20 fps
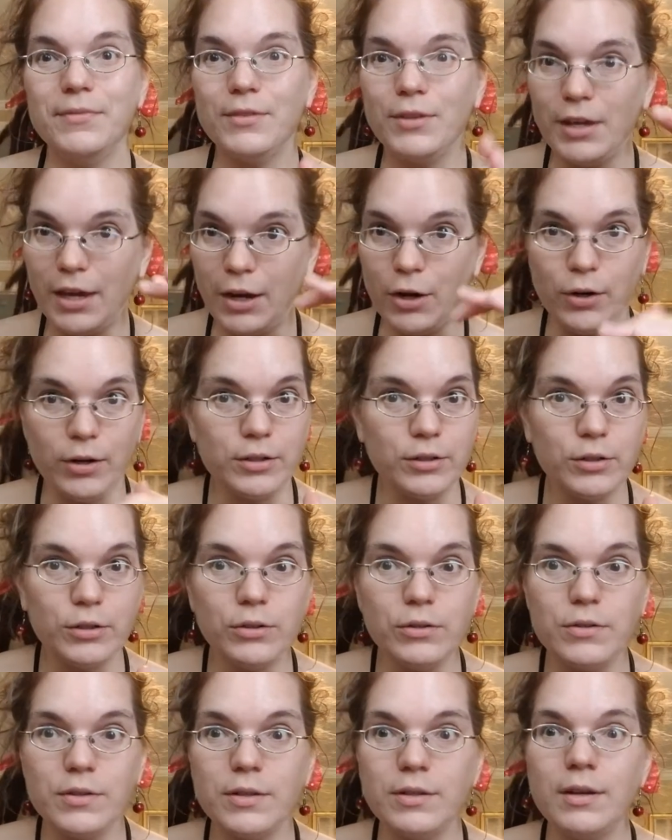
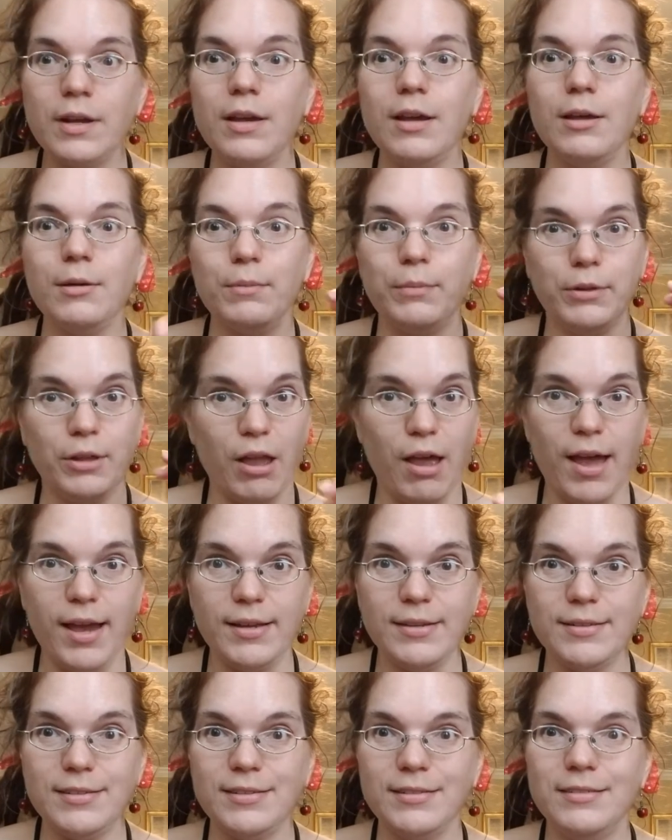characters,
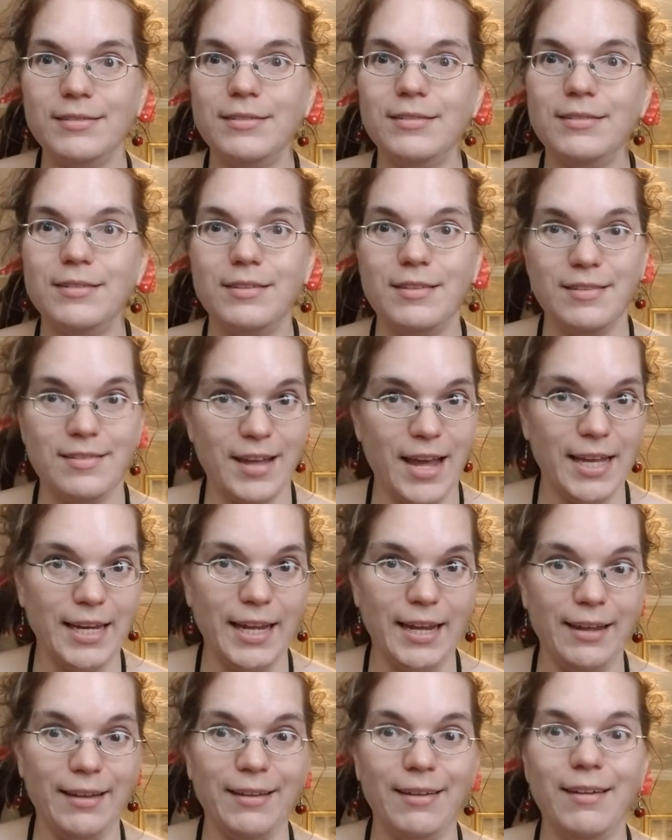plot,
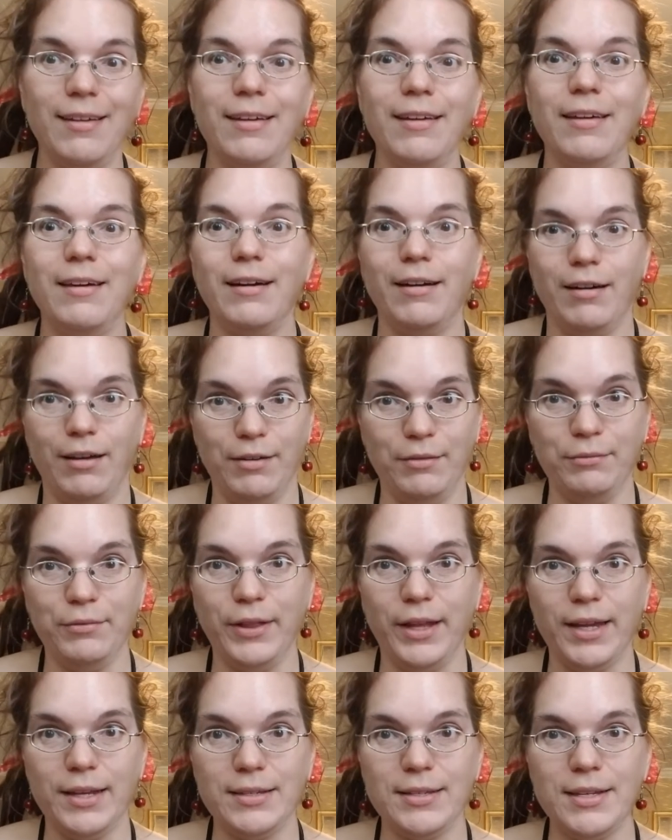setting,
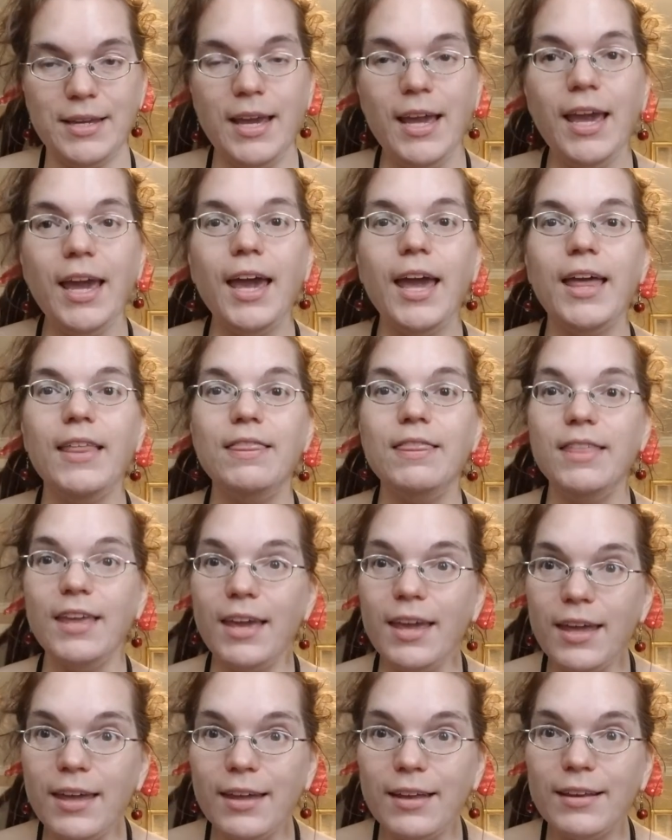conflict, and
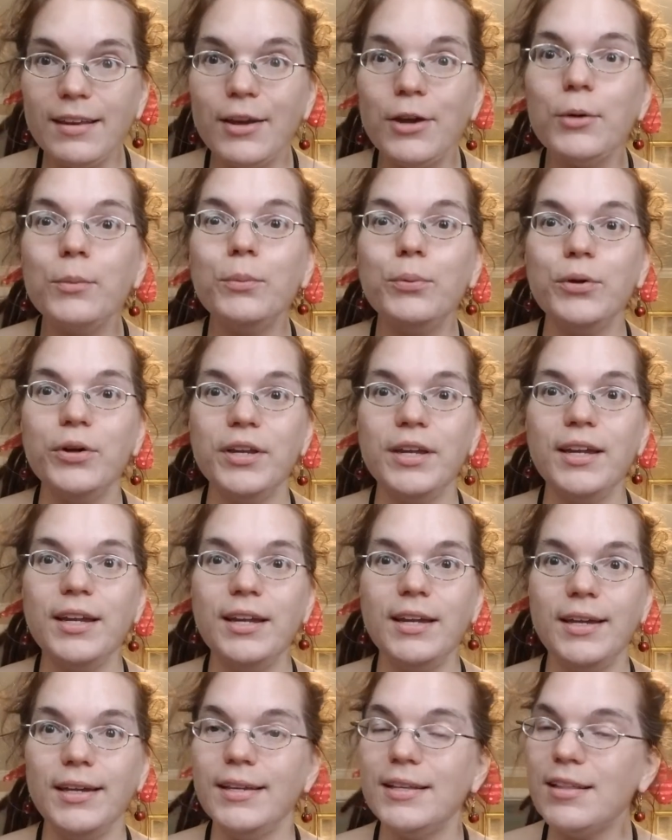then put it
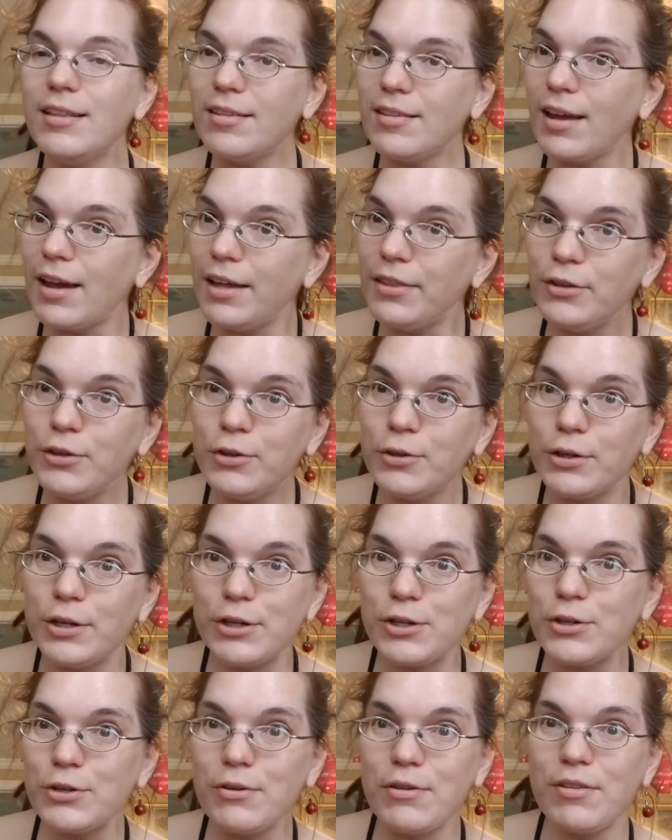inside the traditional